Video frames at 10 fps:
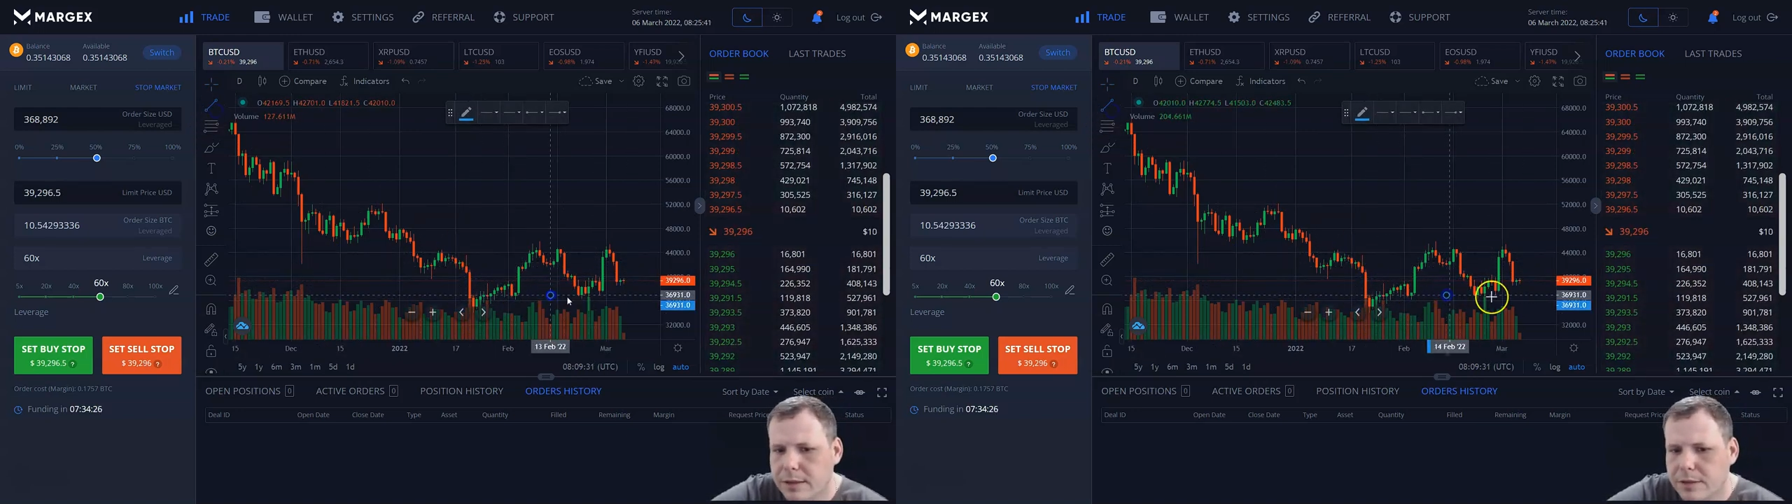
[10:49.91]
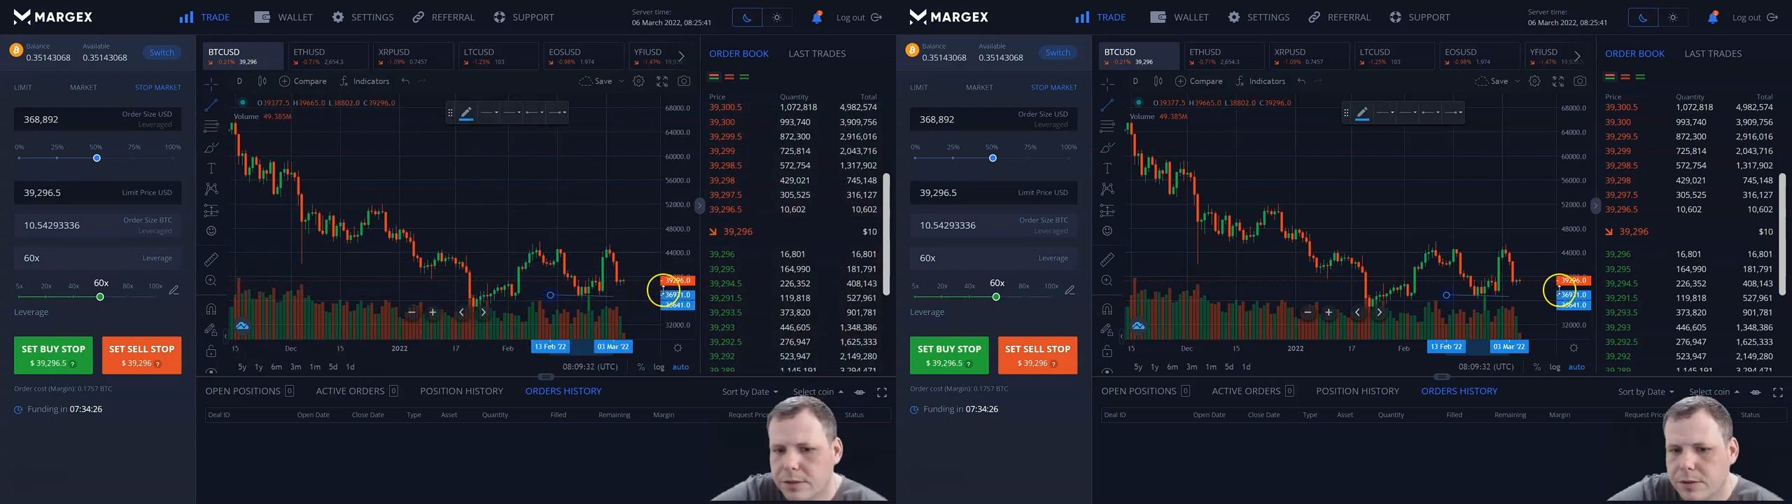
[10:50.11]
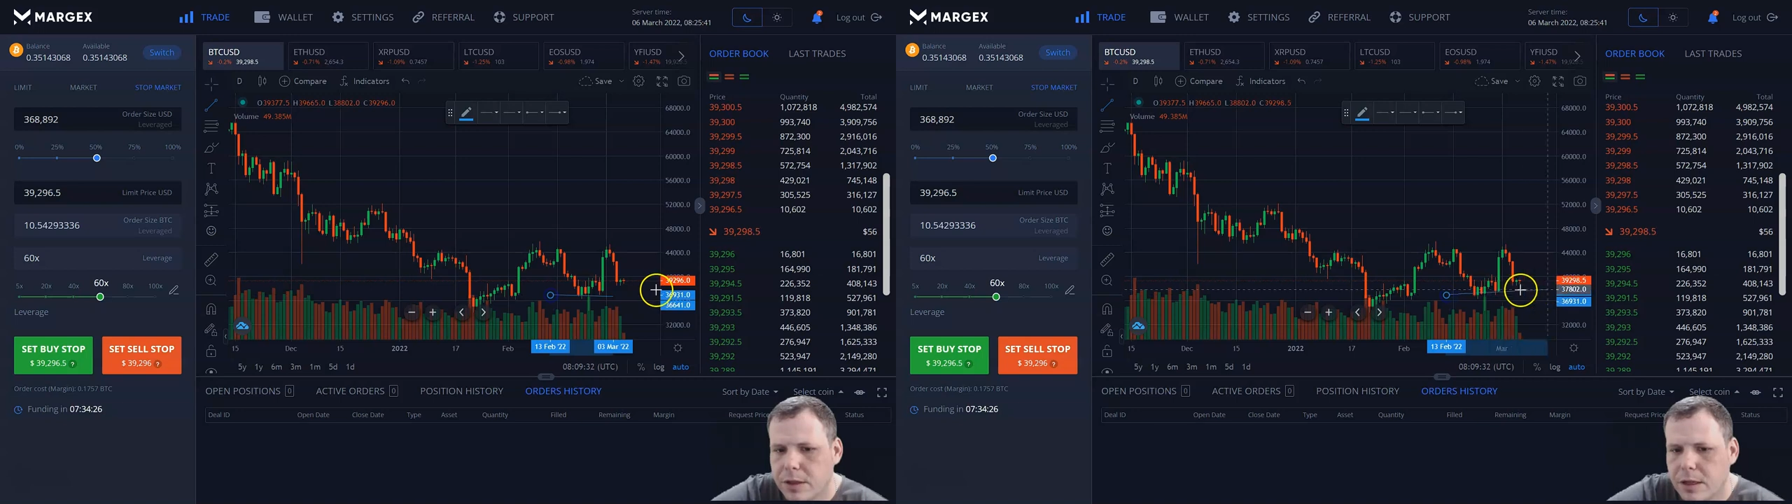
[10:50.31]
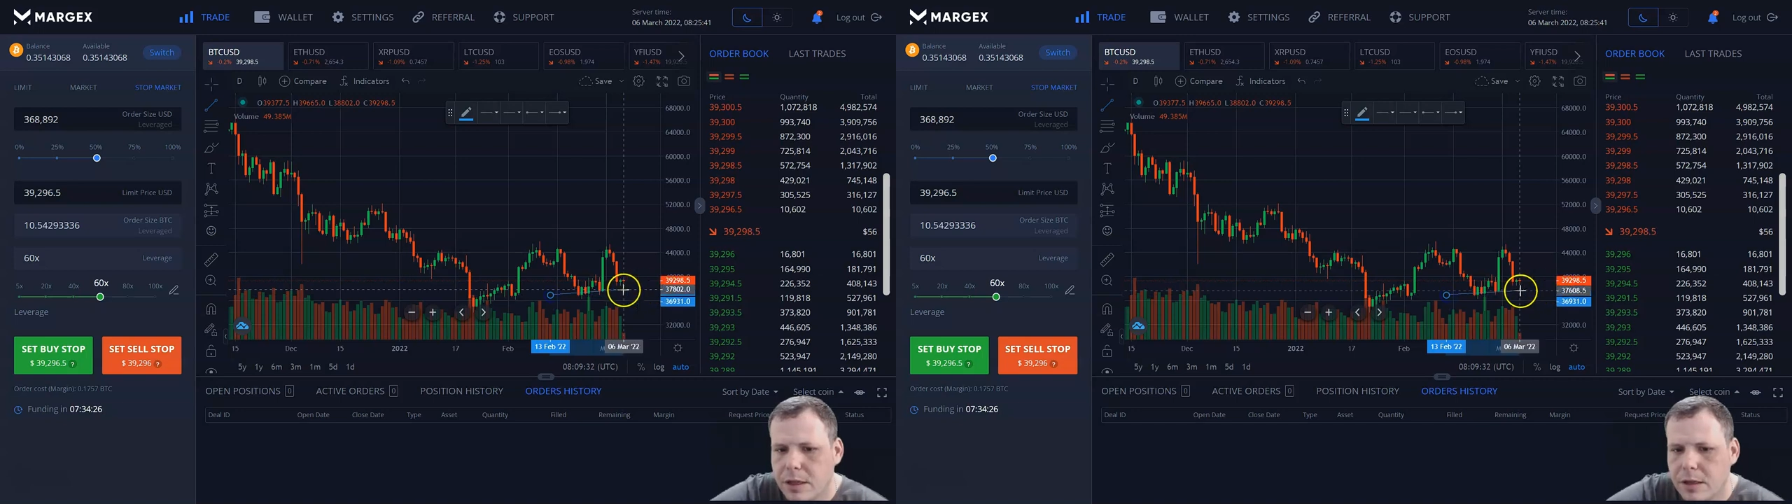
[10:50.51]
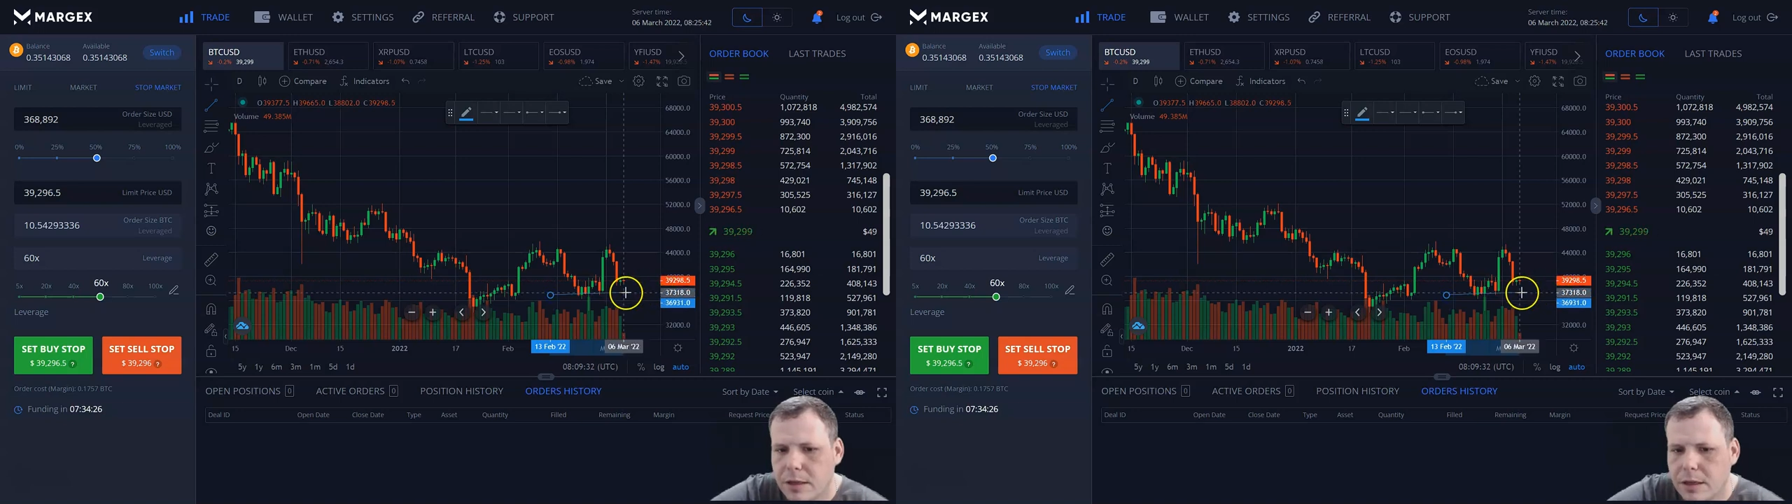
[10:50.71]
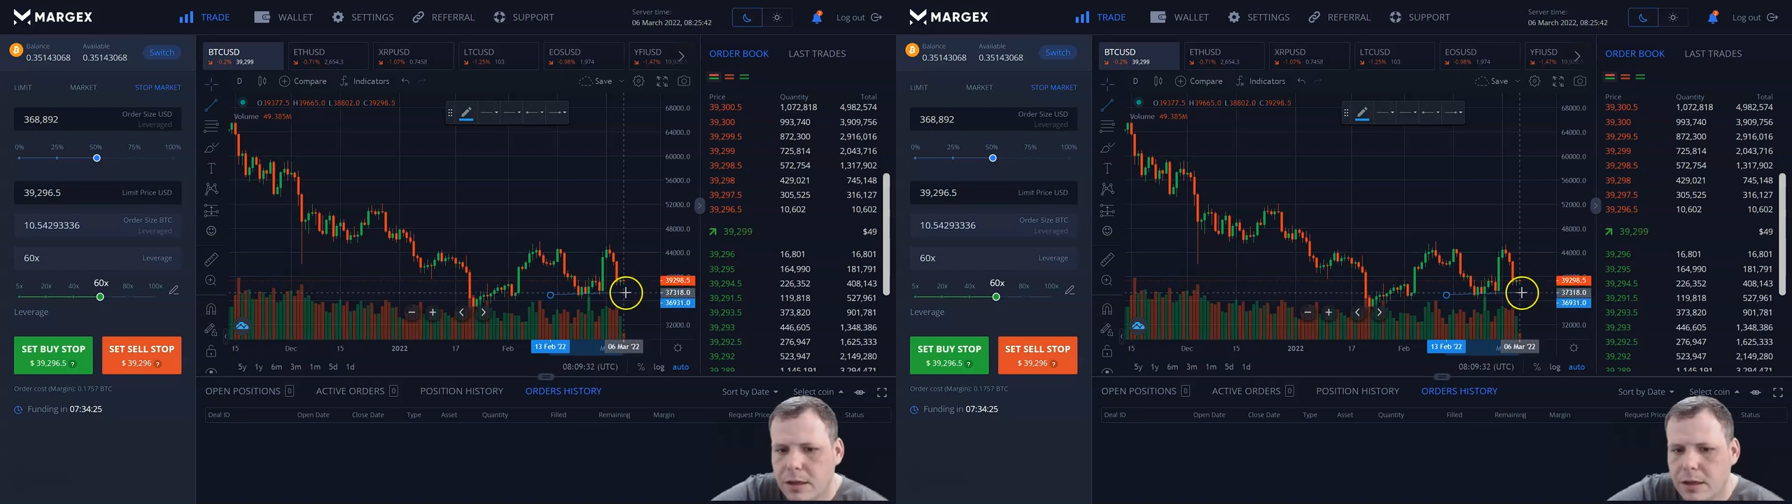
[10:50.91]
So like,